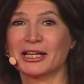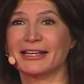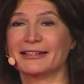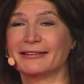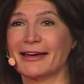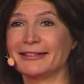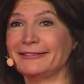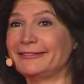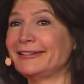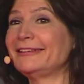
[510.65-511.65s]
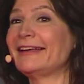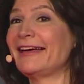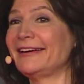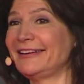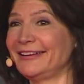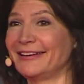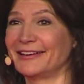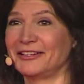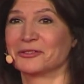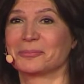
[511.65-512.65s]
in 1980, none
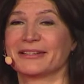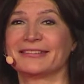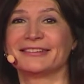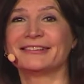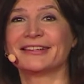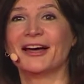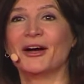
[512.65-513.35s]
of your business,